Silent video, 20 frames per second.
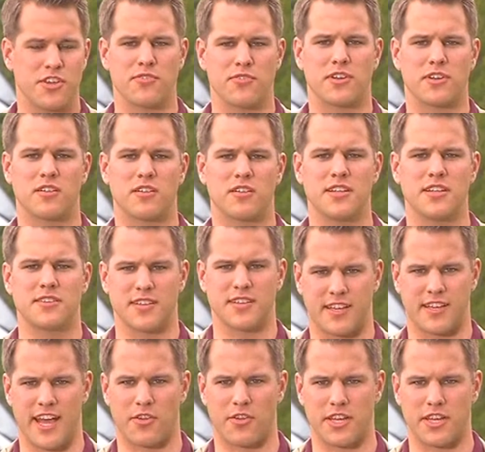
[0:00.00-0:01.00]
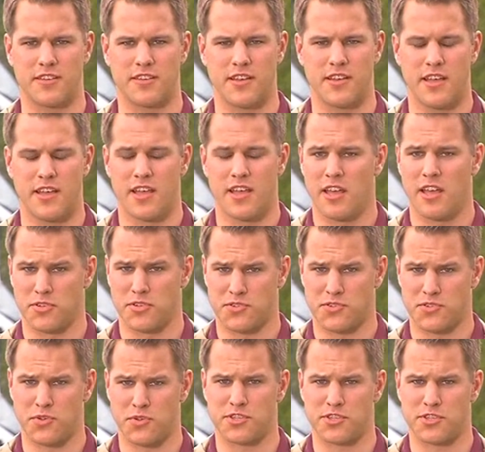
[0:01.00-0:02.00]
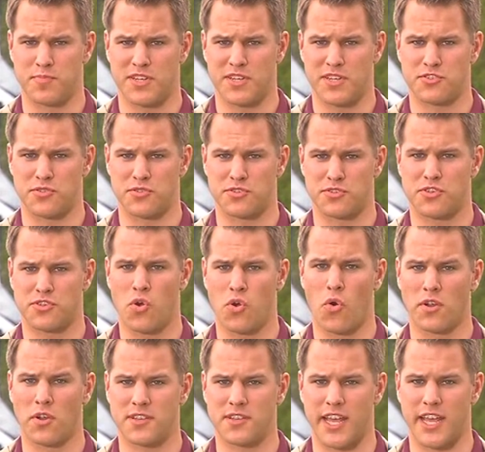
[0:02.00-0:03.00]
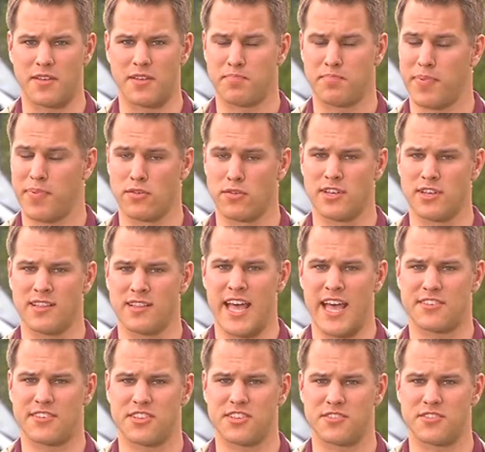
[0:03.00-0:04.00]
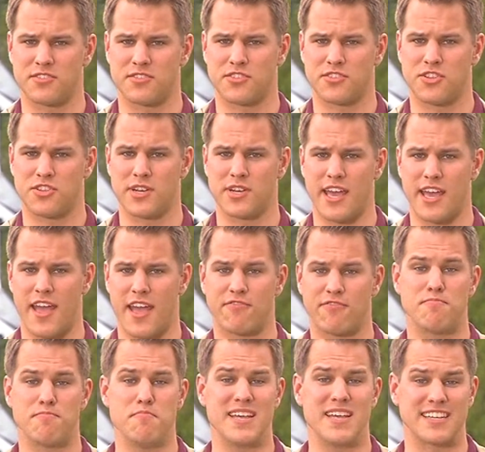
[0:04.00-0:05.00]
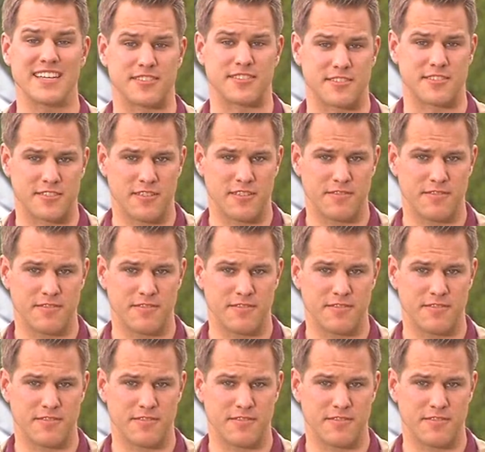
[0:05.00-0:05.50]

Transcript: to here in Clinton County, but Joyce Mitchell's court date barely lasted two and a half minutes.